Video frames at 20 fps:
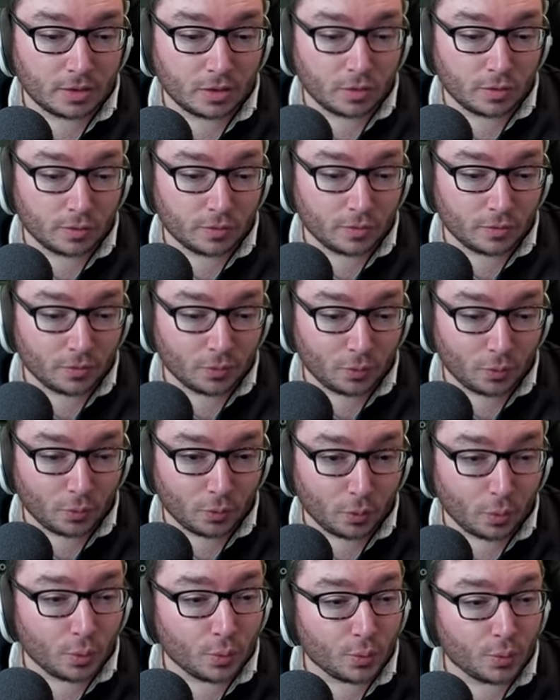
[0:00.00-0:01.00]

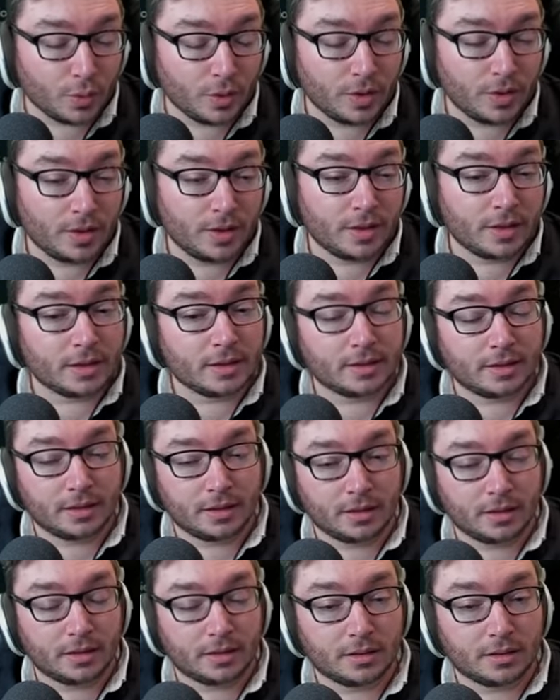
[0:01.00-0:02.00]
overall
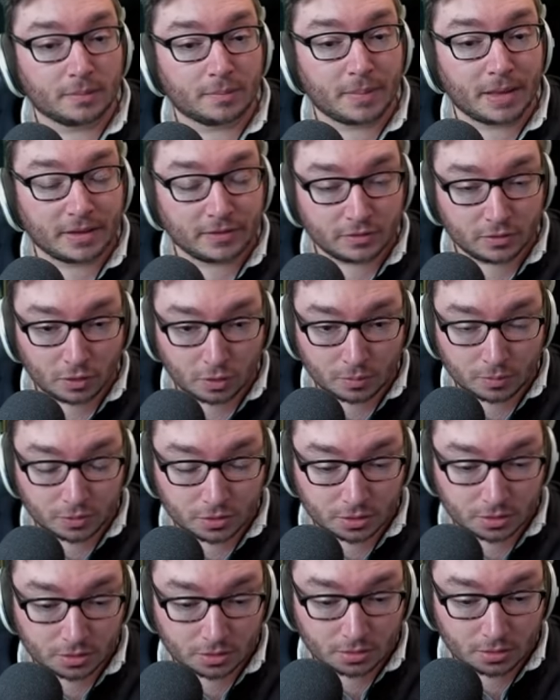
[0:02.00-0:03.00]
the best
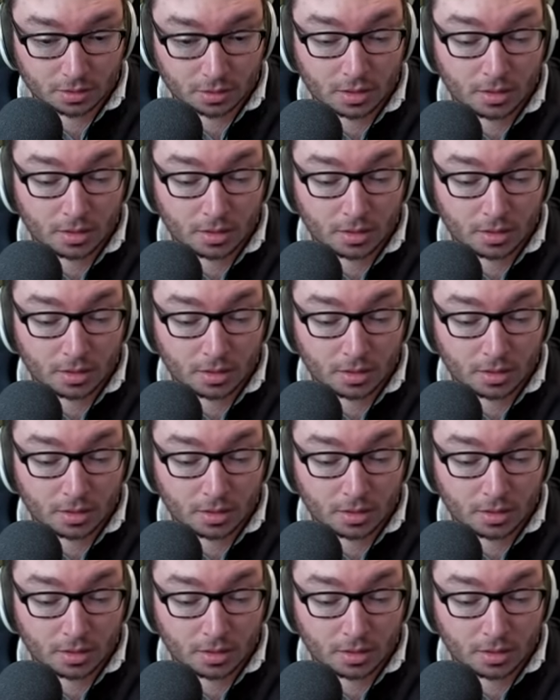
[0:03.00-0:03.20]
option,